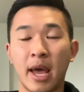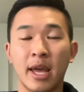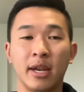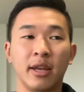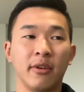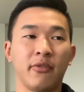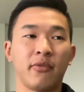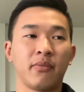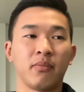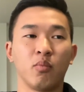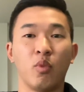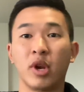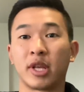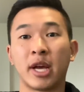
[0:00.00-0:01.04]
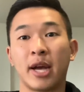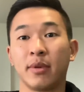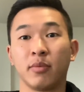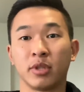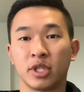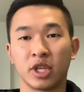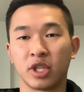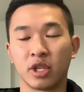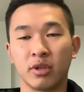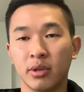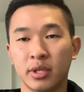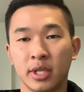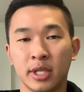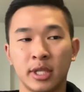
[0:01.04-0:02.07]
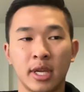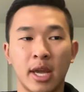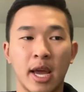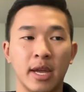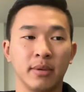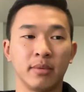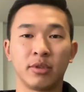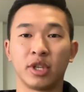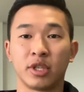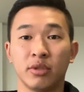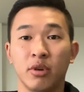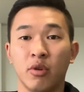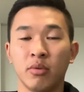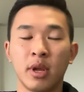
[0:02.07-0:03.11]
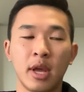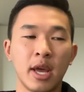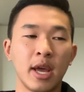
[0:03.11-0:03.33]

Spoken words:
And if one guy was just the closest and just alone,